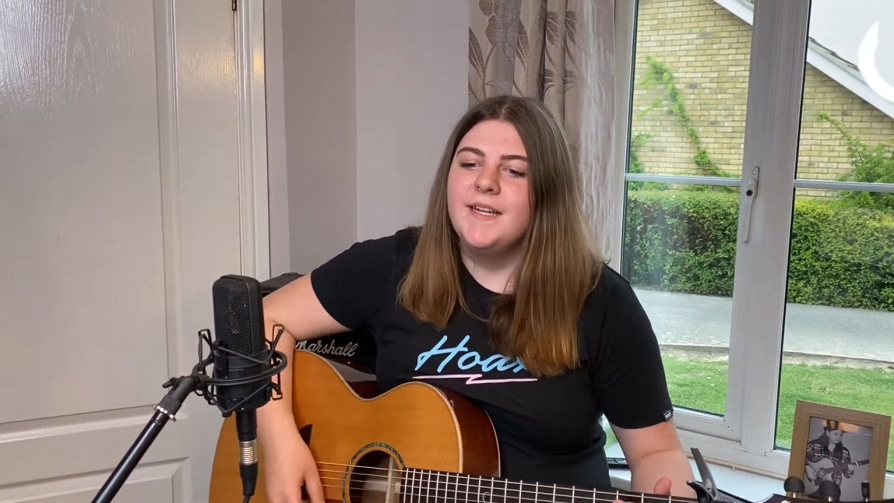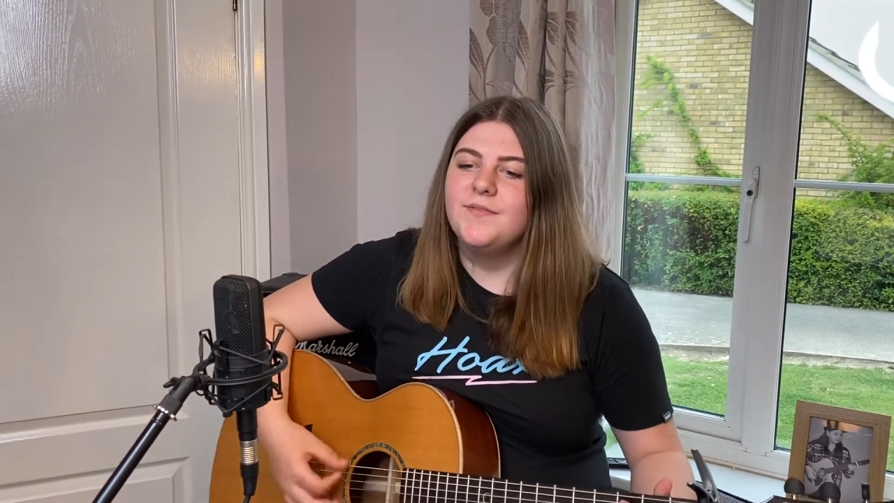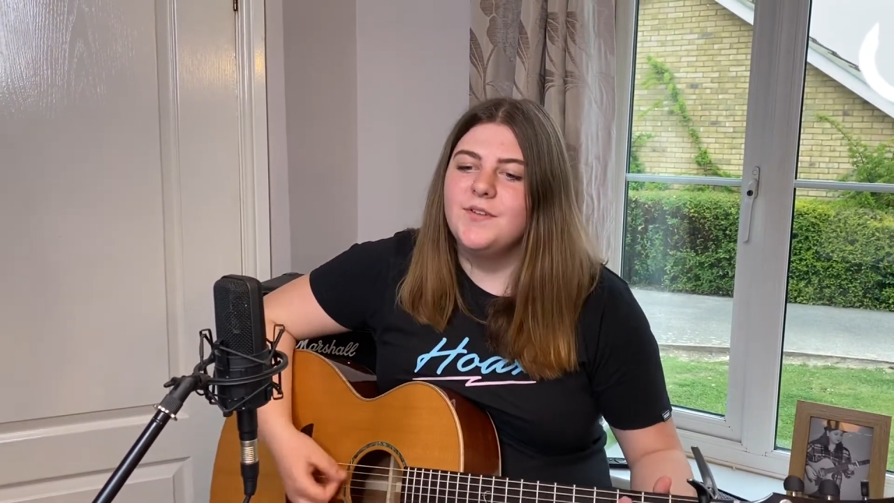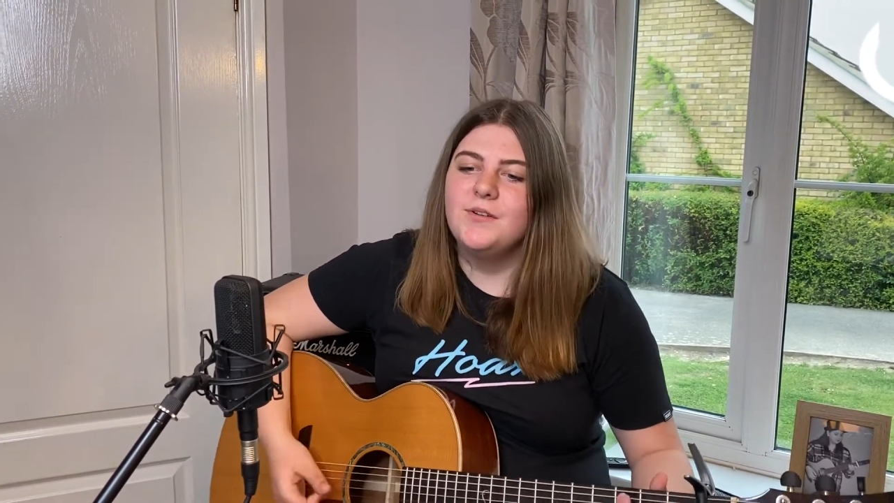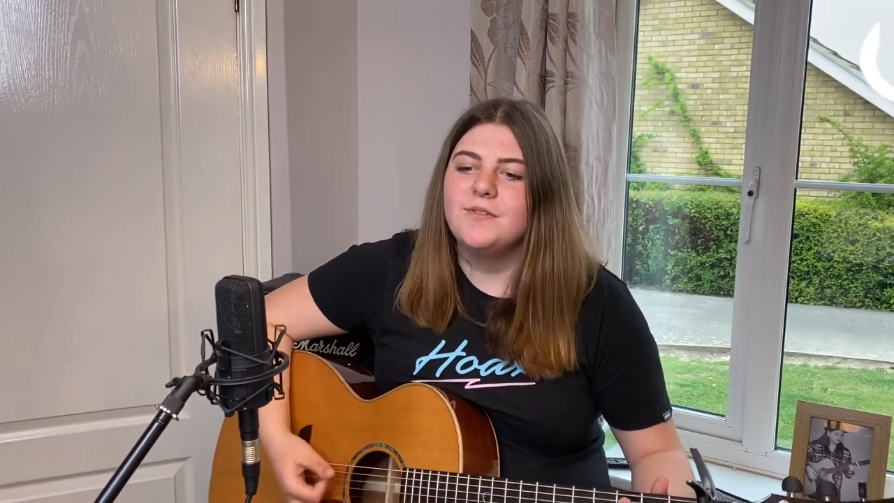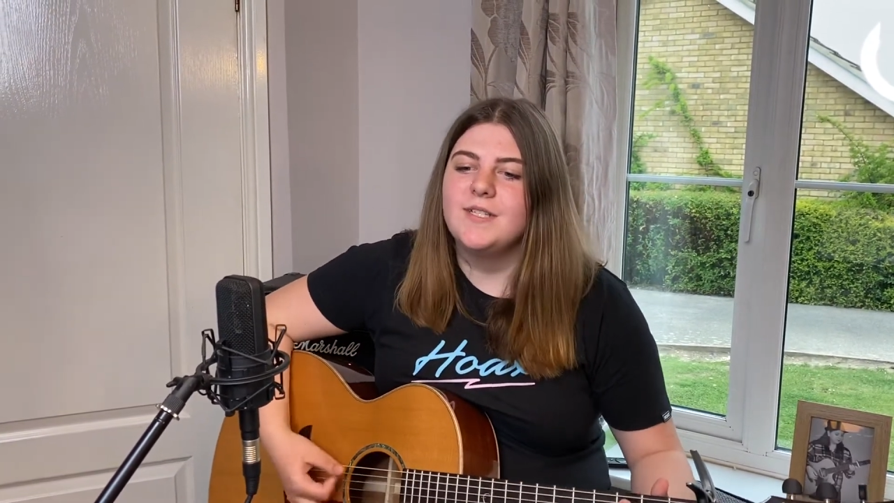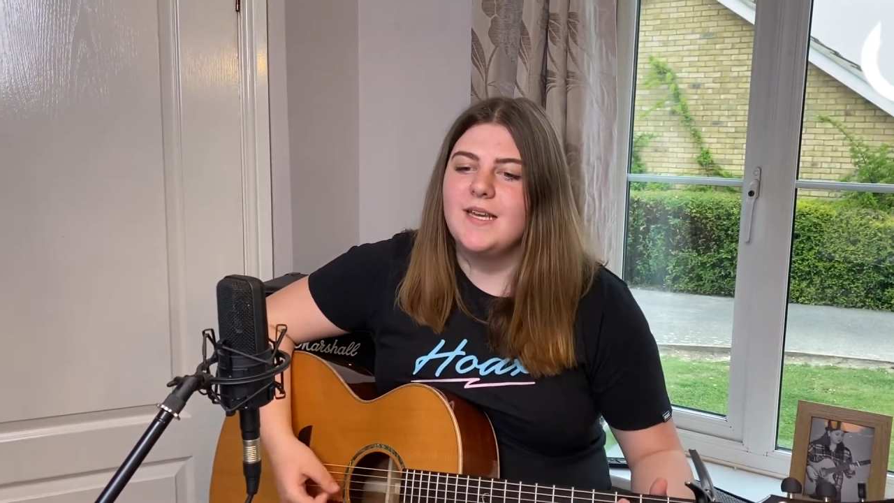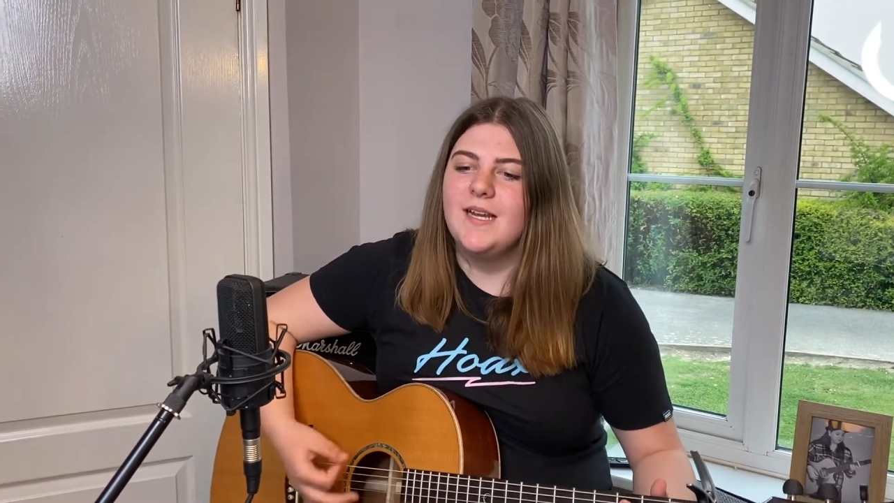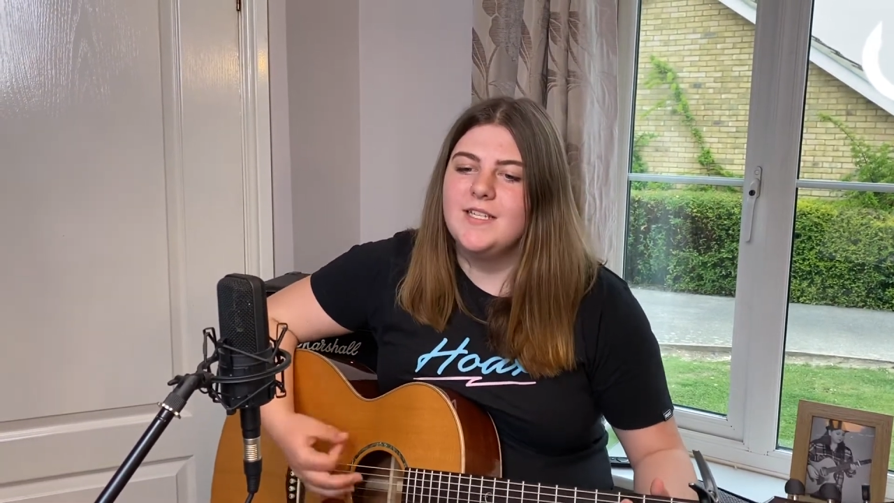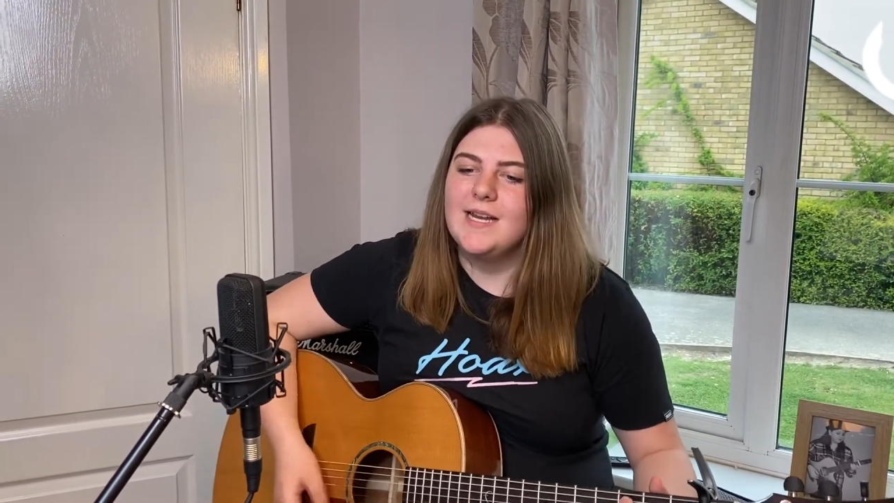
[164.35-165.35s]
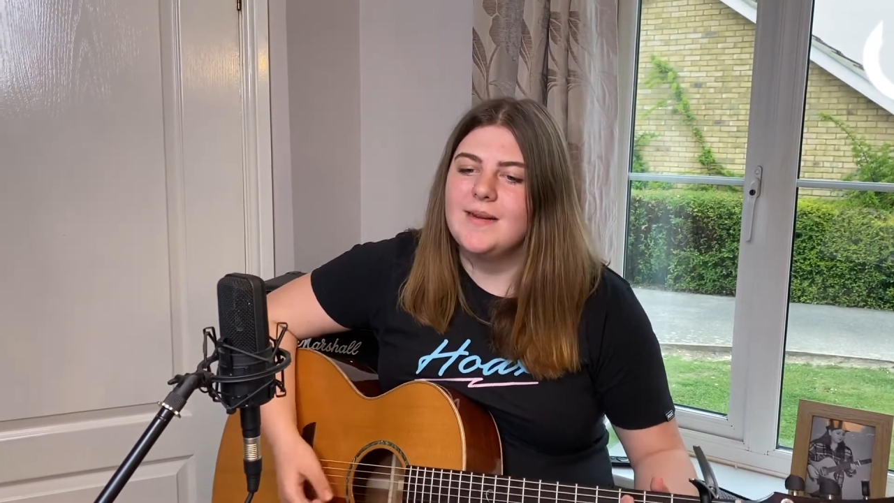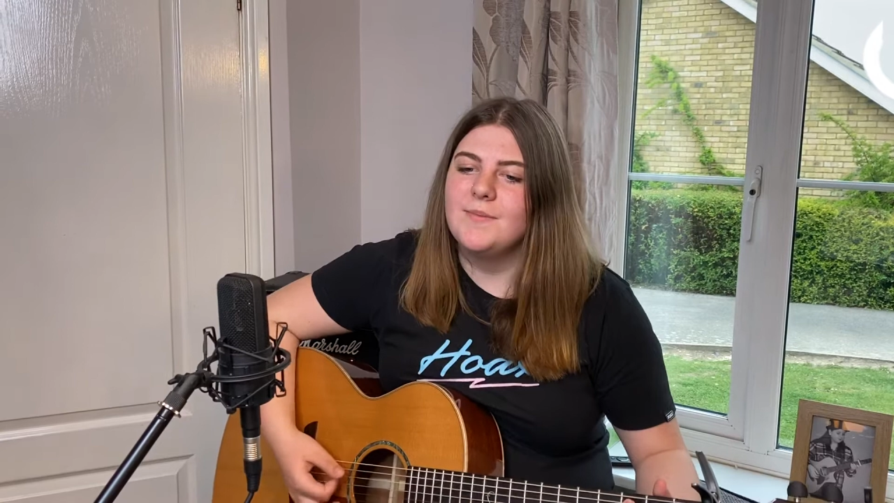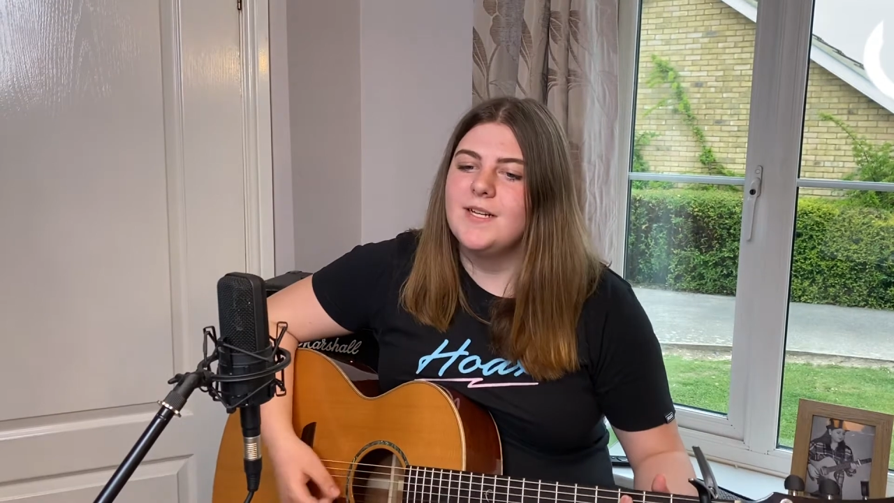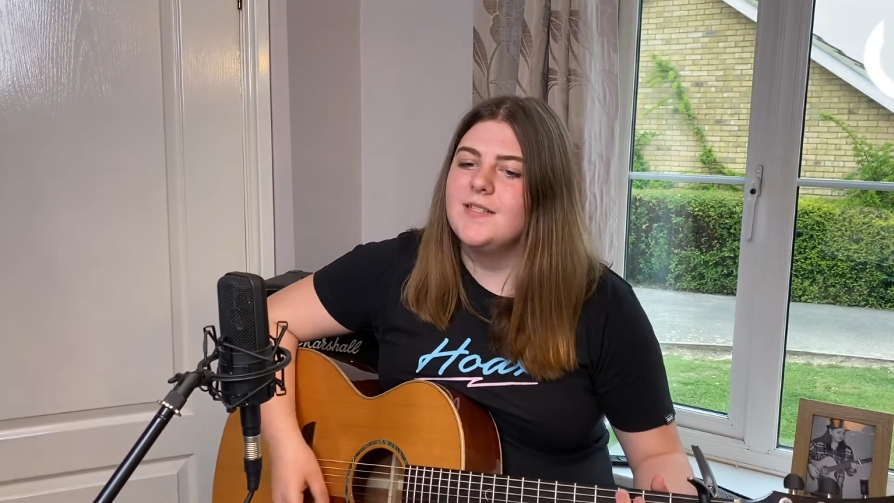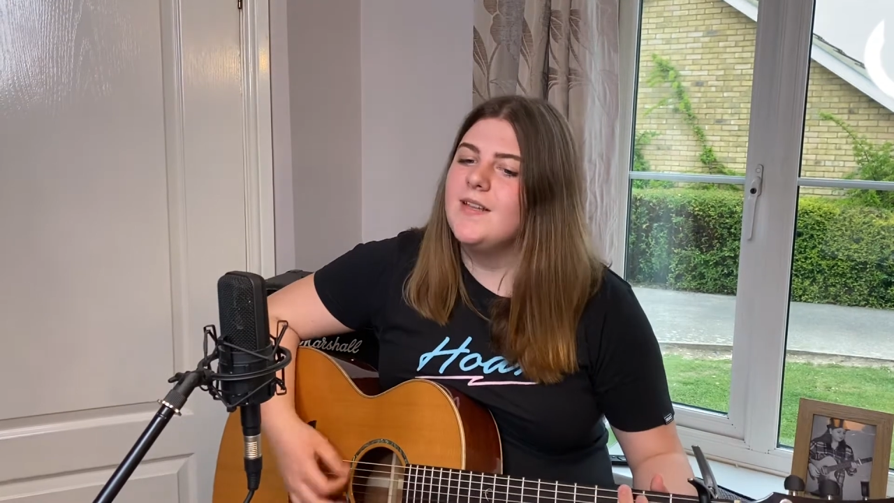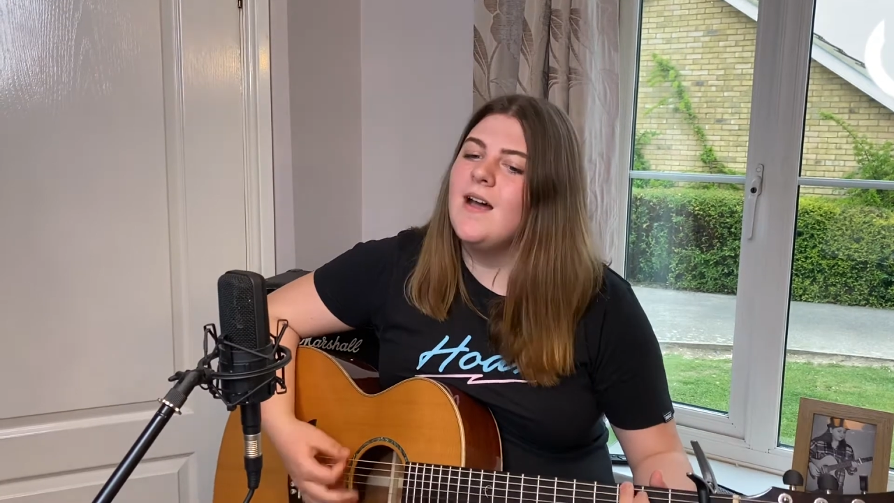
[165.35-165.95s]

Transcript: if you take Jack my